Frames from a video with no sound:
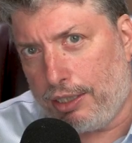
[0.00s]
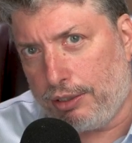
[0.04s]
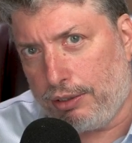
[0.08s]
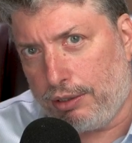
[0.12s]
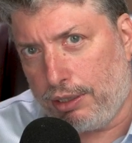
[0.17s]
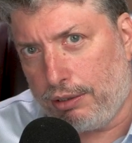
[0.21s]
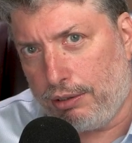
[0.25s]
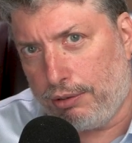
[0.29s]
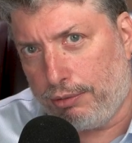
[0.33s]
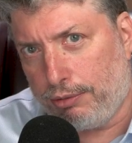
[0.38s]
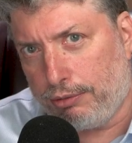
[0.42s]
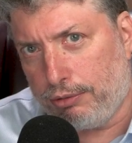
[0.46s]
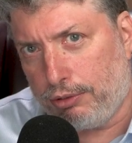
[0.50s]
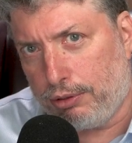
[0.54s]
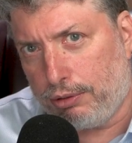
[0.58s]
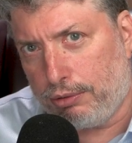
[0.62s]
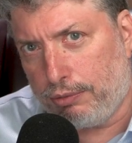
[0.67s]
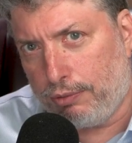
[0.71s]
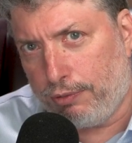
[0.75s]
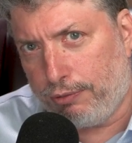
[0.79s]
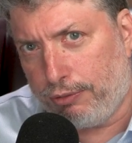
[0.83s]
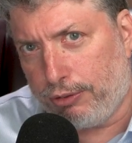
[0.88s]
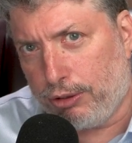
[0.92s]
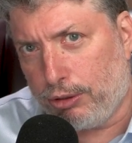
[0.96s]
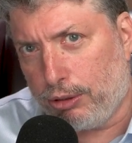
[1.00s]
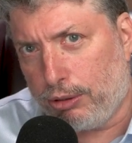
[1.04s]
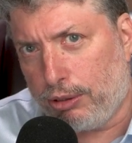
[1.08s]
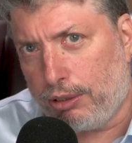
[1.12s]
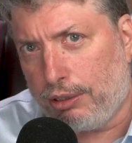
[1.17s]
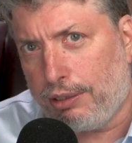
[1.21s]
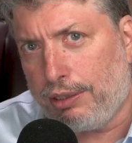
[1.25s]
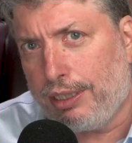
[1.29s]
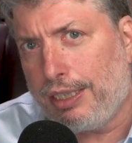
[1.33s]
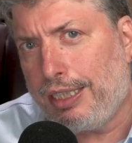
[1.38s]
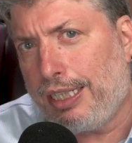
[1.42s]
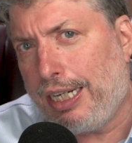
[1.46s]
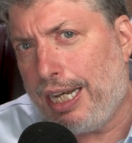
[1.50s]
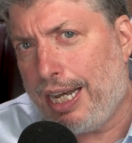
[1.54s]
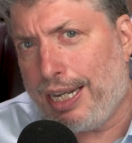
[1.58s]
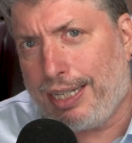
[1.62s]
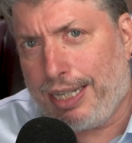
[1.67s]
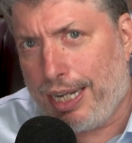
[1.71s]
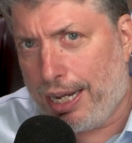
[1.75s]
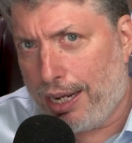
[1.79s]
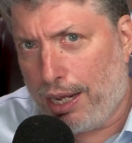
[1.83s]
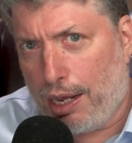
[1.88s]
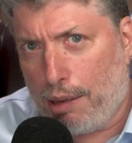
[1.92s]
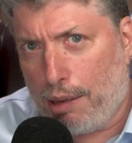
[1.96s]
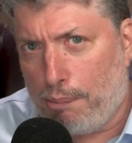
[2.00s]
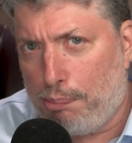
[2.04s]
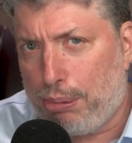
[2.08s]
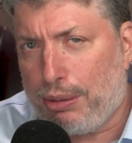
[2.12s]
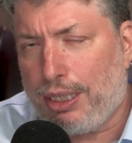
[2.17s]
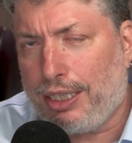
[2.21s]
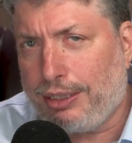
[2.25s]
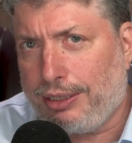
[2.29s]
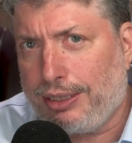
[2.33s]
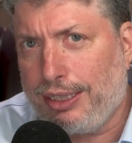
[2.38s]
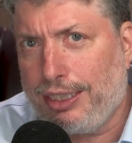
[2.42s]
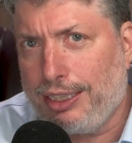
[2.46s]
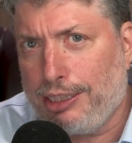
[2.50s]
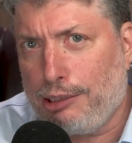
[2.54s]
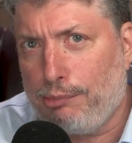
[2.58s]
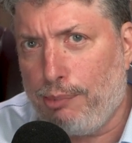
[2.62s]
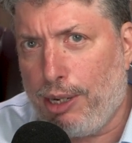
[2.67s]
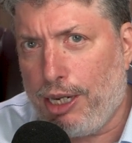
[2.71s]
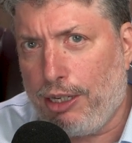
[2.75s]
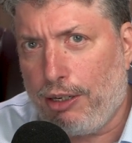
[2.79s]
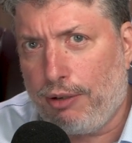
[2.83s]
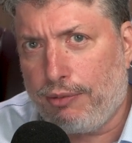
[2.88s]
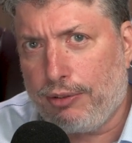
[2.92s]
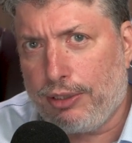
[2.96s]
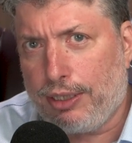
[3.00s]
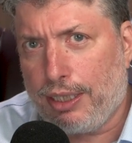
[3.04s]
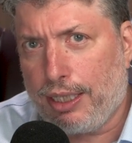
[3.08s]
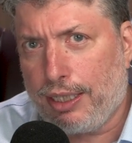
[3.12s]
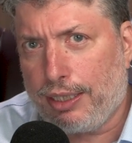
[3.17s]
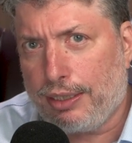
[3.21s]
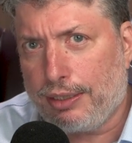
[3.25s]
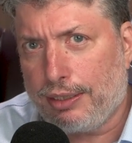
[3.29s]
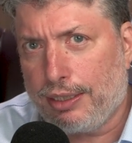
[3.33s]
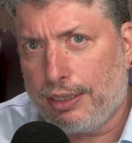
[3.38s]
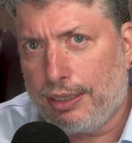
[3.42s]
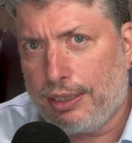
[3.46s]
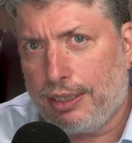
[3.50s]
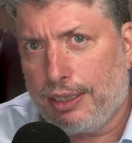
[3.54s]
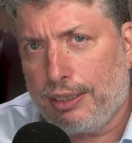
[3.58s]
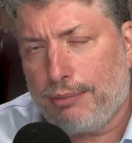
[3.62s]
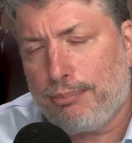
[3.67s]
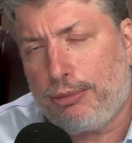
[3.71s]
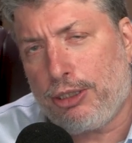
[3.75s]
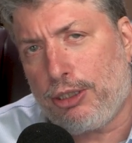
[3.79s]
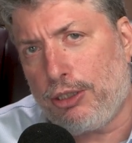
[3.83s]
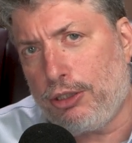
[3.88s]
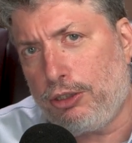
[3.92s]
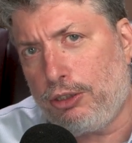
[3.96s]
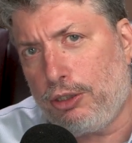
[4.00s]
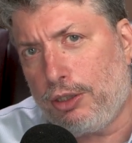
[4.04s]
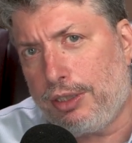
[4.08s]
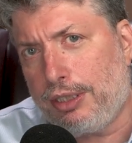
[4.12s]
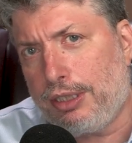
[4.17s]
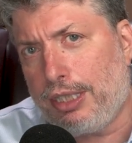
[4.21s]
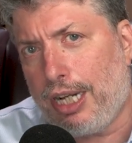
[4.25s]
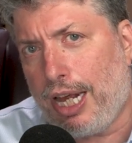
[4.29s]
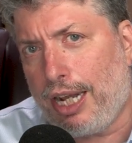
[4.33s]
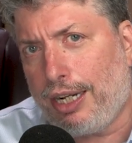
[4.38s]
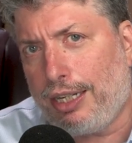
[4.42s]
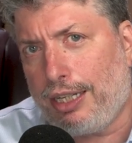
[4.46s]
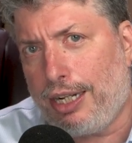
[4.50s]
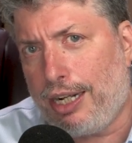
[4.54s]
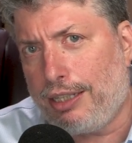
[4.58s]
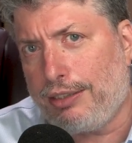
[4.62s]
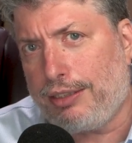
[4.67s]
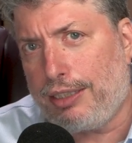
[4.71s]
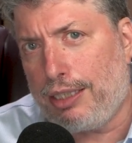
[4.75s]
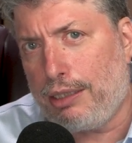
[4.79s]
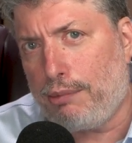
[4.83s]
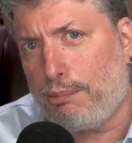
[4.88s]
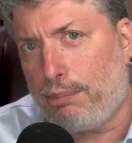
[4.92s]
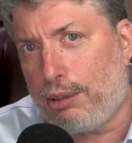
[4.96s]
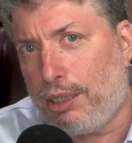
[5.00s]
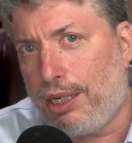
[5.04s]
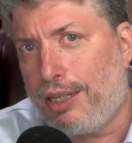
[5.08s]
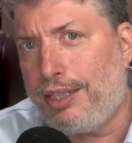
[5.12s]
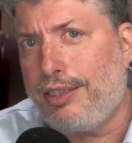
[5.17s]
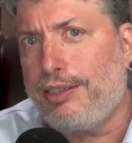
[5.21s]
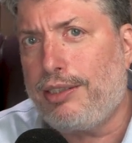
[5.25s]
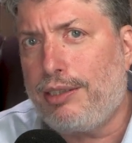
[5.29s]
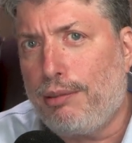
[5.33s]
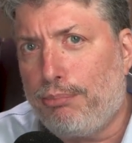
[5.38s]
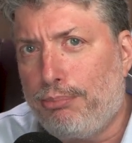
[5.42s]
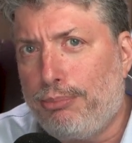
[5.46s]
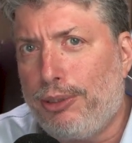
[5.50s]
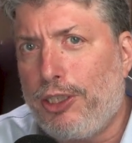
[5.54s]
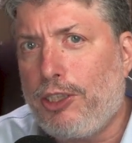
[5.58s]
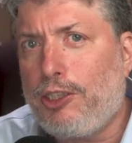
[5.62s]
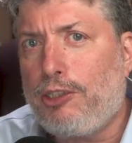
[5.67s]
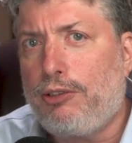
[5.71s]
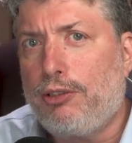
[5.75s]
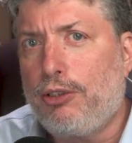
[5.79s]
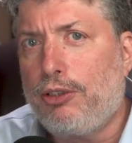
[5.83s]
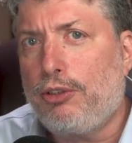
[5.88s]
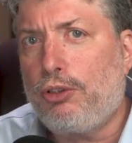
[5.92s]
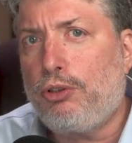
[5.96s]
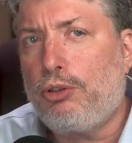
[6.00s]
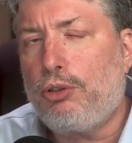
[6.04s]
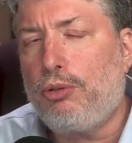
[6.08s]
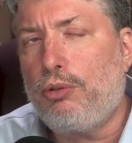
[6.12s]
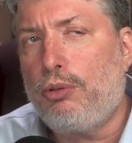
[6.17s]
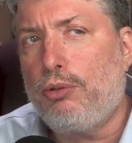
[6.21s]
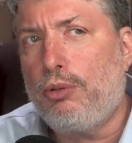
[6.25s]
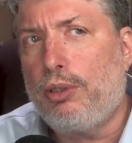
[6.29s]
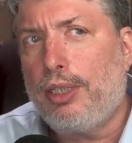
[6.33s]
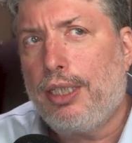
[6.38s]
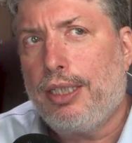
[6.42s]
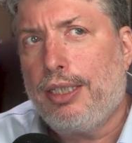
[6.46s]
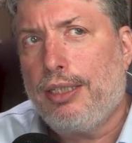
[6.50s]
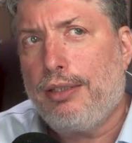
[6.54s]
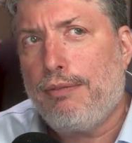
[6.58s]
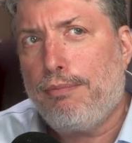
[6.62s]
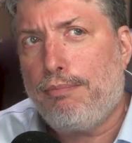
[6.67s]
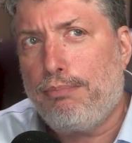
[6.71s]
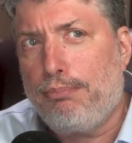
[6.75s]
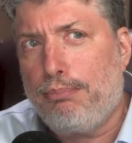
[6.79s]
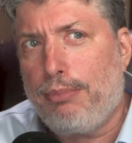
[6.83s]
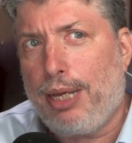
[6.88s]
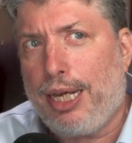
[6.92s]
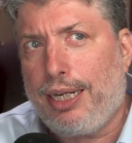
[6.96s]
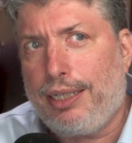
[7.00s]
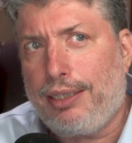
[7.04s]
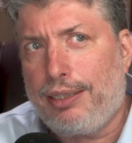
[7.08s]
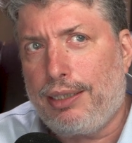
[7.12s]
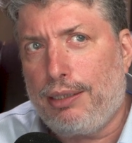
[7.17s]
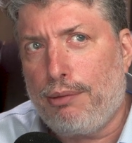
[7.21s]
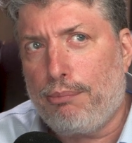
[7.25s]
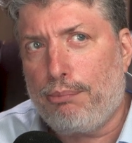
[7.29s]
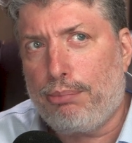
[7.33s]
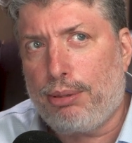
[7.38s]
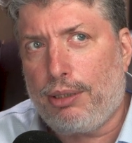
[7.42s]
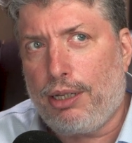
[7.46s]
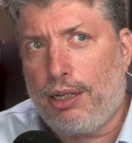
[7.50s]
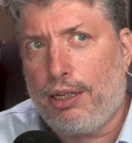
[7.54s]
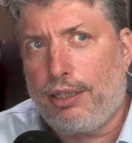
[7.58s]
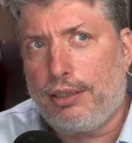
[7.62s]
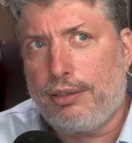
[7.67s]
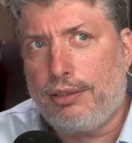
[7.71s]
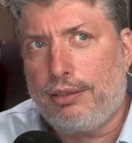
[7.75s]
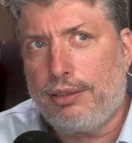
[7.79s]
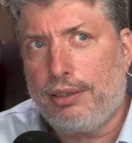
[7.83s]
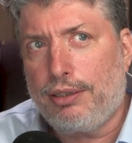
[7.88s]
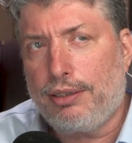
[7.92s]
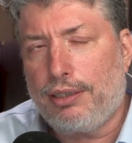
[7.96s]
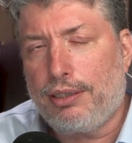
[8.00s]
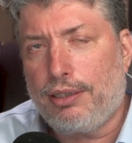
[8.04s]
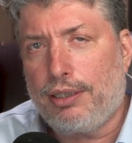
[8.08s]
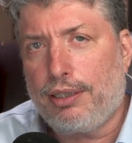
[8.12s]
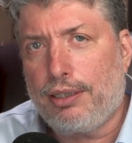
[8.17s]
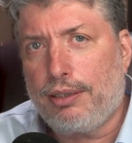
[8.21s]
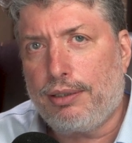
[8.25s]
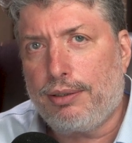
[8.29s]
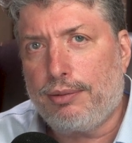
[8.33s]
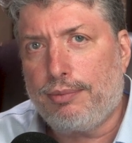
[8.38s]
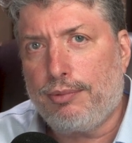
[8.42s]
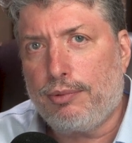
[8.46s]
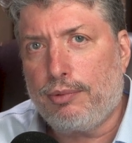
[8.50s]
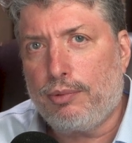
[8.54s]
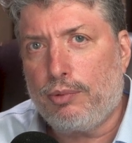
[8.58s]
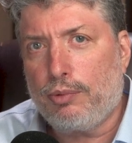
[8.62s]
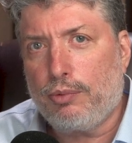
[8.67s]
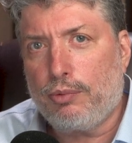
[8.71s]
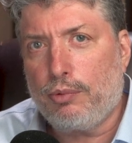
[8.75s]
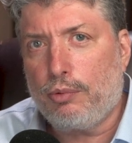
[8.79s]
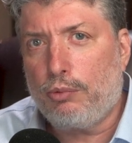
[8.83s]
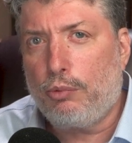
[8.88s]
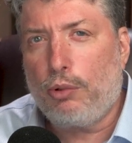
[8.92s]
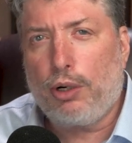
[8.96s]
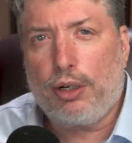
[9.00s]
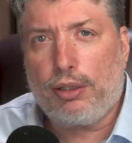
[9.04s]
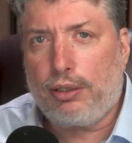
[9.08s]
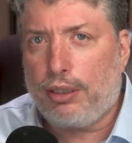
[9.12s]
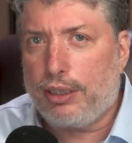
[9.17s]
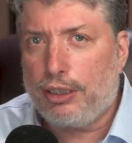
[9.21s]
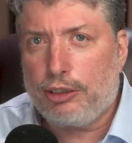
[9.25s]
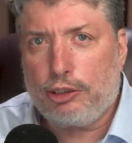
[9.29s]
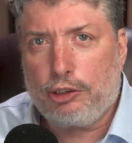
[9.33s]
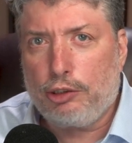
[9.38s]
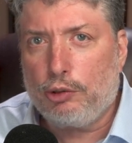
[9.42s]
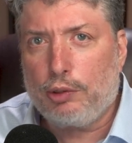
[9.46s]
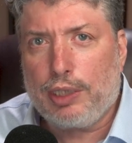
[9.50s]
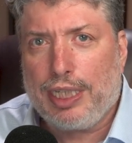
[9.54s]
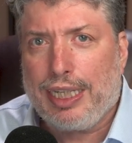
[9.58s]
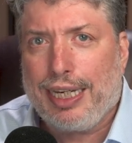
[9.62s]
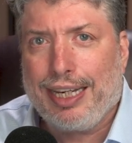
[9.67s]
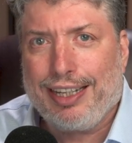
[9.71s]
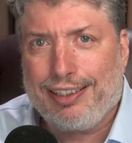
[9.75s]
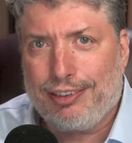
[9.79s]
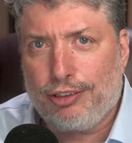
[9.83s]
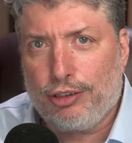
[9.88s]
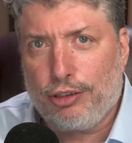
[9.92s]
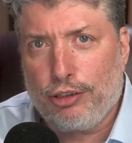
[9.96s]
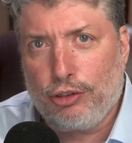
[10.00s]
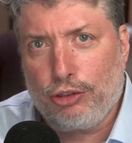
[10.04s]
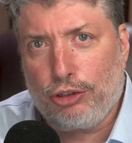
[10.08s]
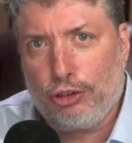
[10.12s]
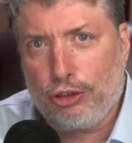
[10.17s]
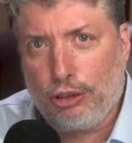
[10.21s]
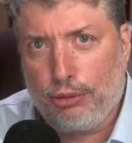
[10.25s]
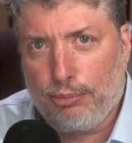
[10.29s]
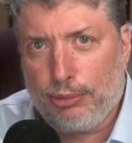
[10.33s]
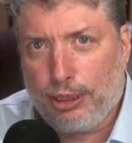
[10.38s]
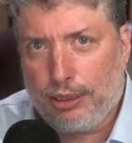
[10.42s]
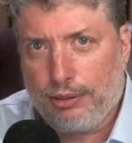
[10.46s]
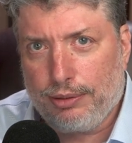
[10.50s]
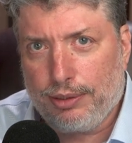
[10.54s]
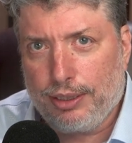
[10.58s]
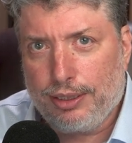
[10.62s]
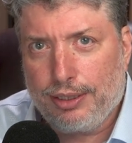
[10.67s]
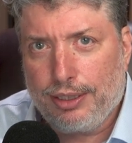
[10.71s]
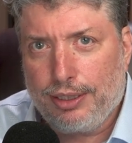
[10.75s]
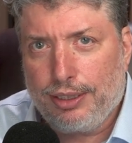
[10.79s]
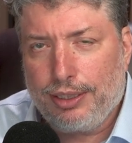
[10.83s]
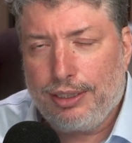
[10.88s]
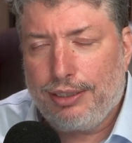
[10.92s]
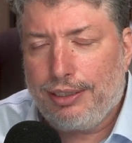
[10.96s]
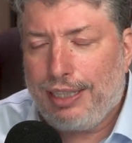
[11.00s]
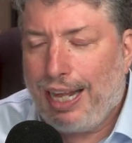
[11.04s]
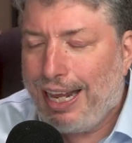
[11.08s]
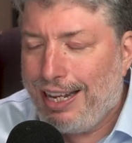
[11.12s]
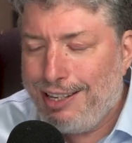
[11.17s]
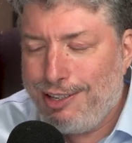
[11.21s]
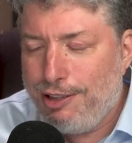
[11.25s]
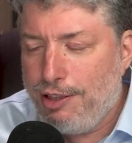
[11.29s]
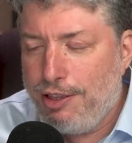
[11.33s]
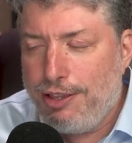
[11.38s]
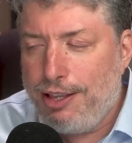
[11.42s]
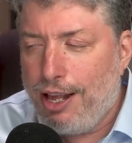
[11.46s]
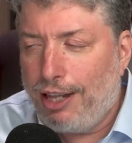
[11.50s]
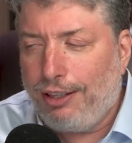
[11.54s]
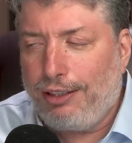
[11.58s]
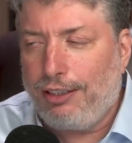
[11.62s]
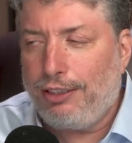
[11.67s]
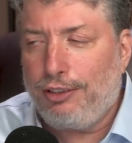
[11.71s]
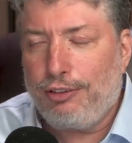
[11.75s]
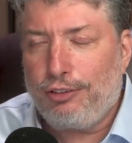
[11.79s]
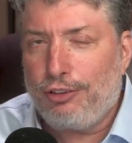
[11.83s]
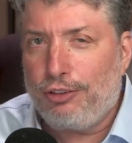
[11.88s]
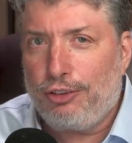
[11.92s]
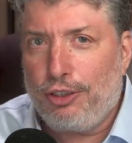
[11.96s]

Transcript: onto the floor, and a blessing is made over that, because you're not allowed to eat blood. It's a mitzvah to make the blood worthless. You can't consume it. That has nothing to